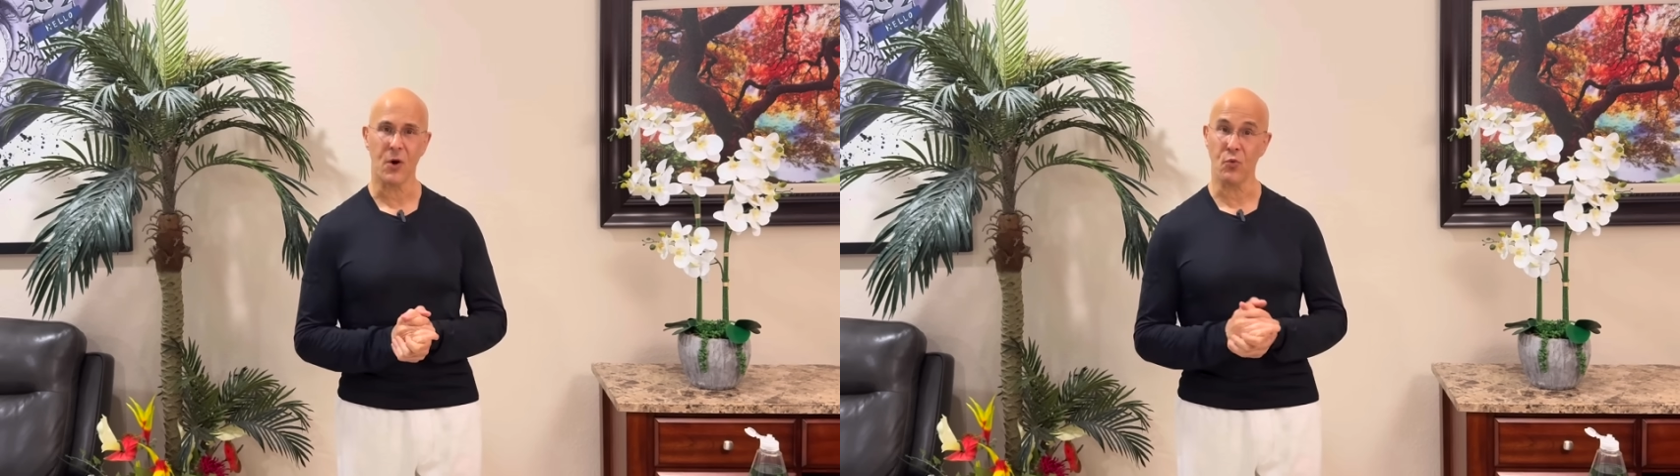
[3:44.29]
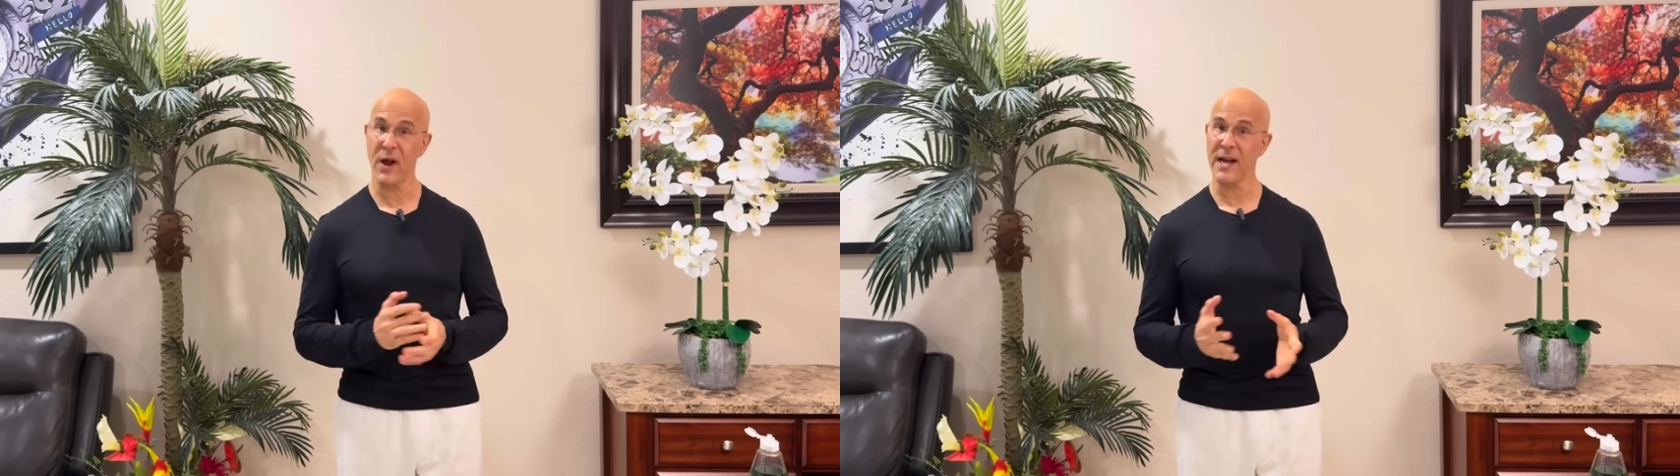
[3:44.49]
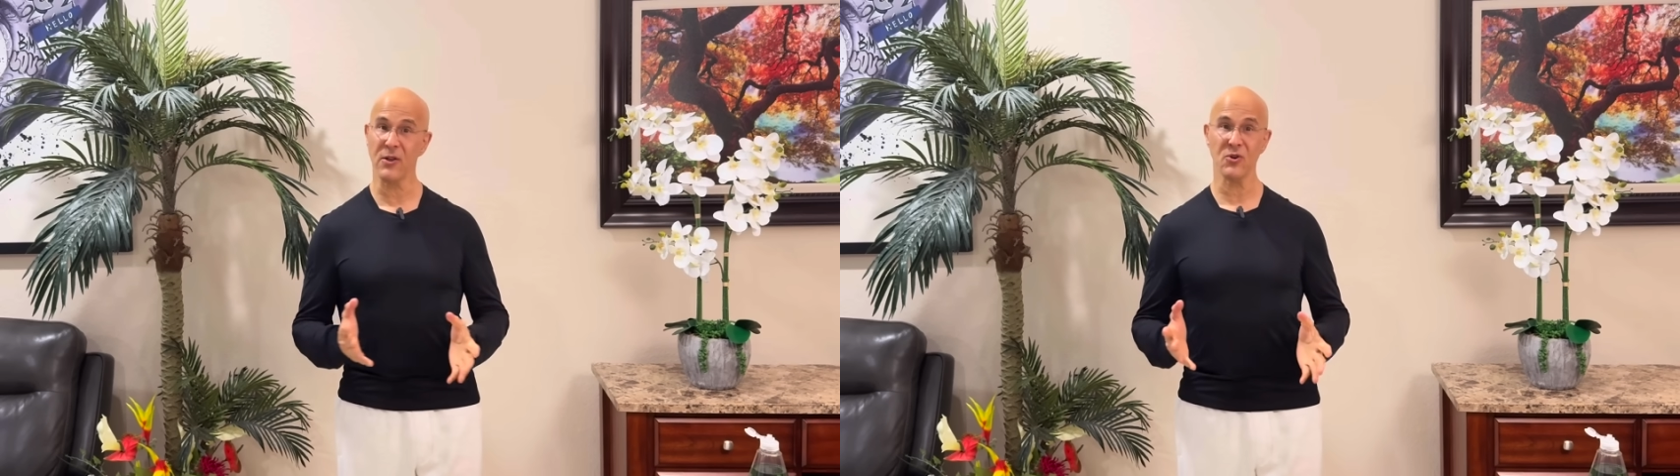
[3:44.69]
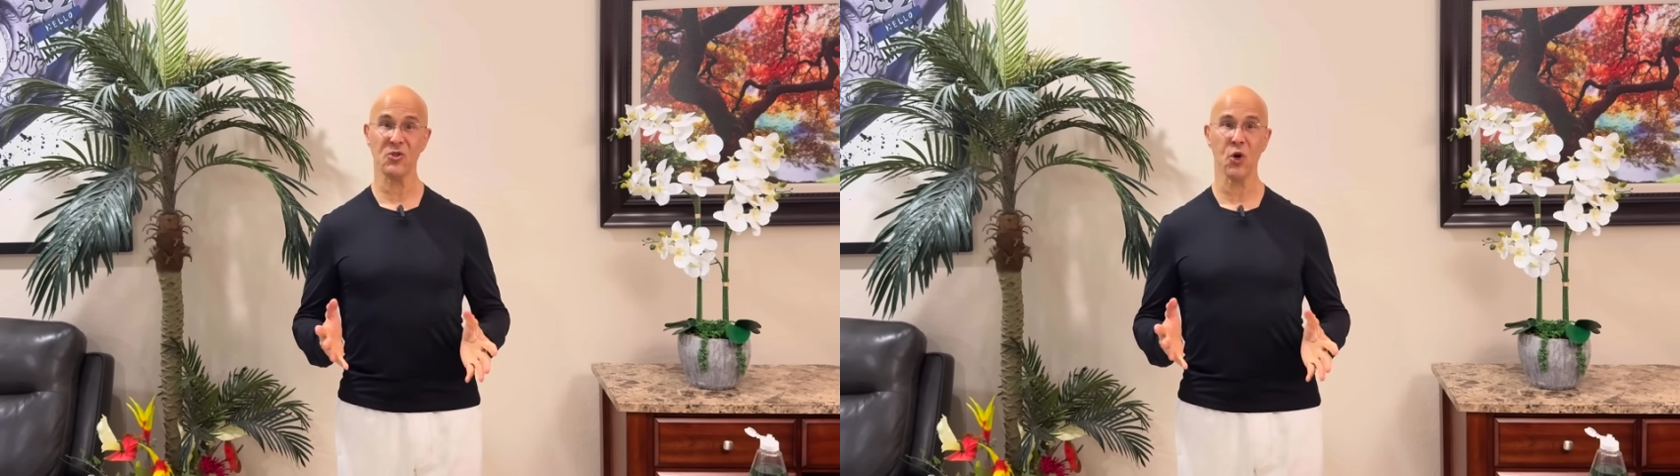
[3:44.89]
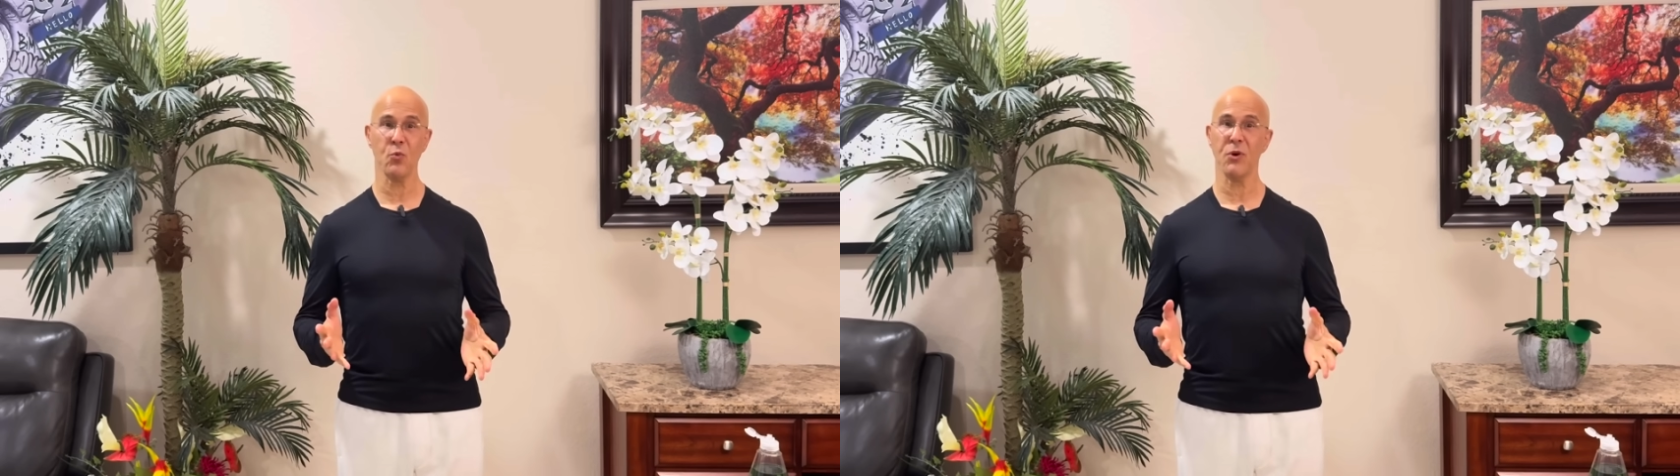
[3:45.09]
Regular
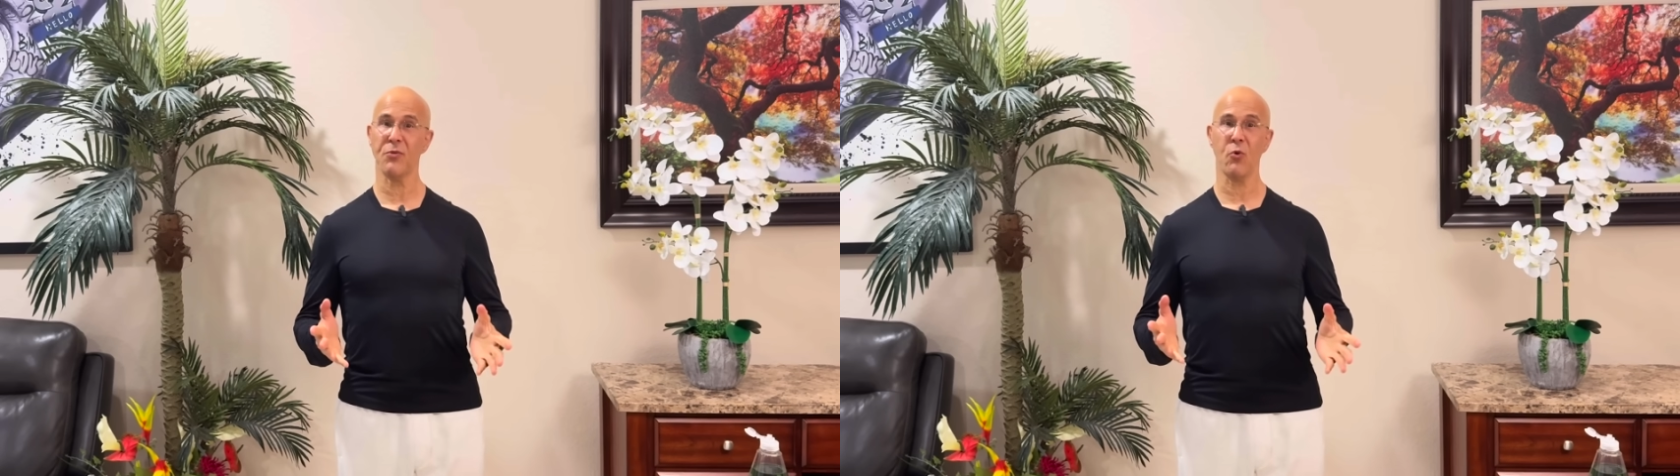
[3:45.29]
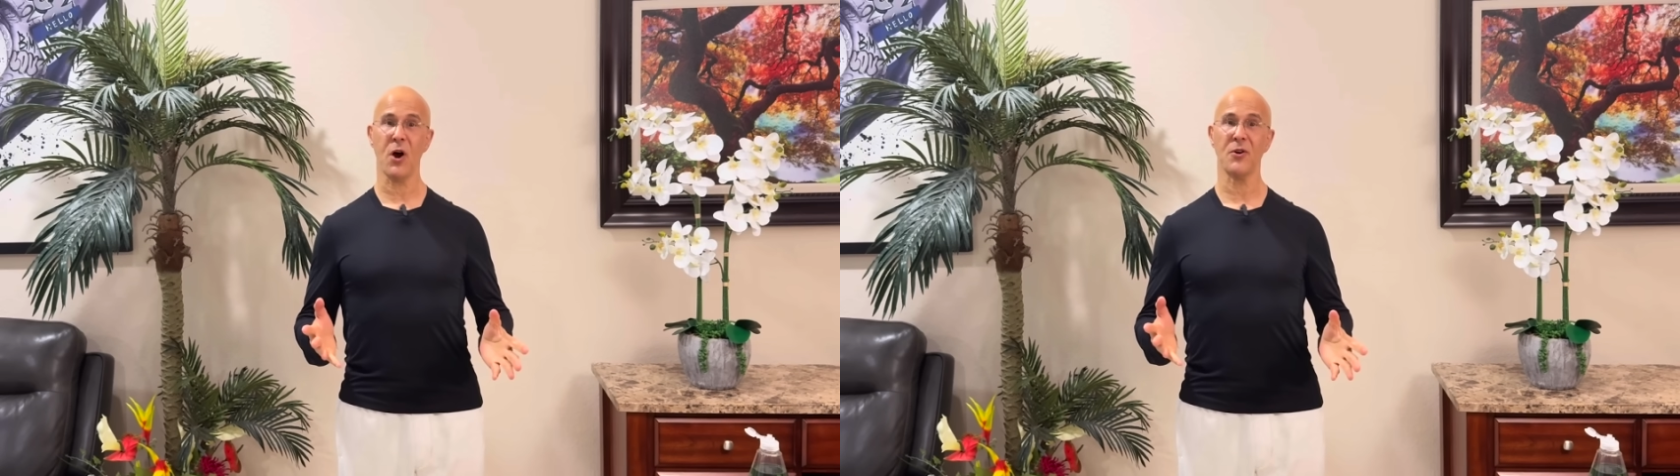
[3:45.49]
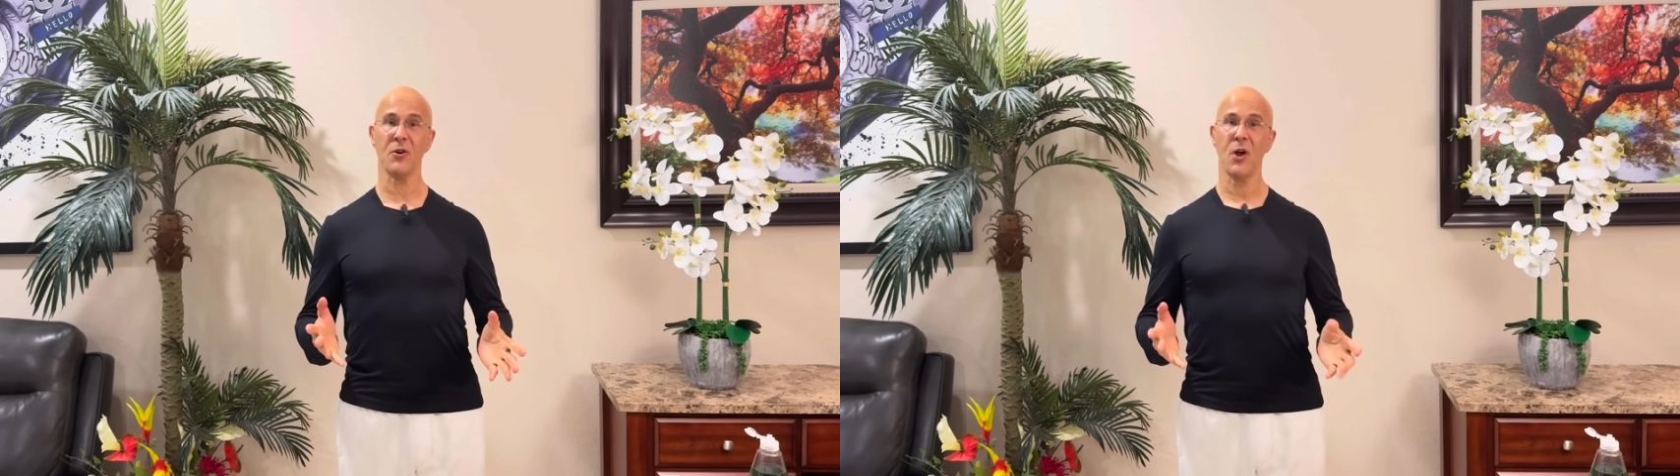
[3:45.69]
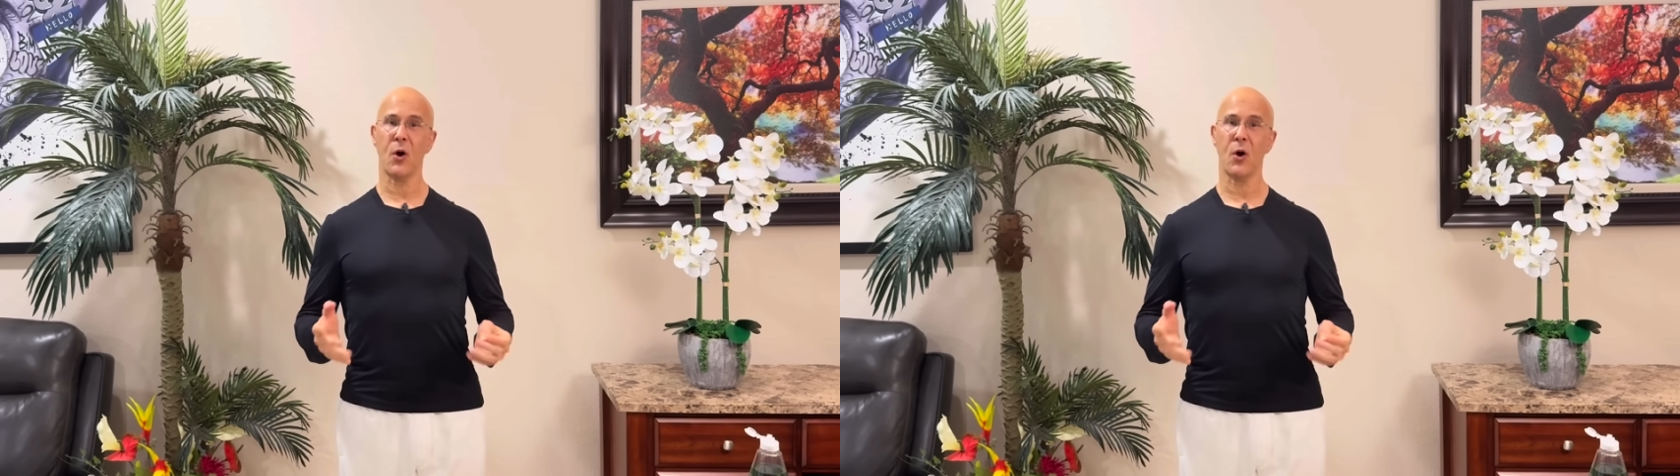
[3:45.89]
soap with water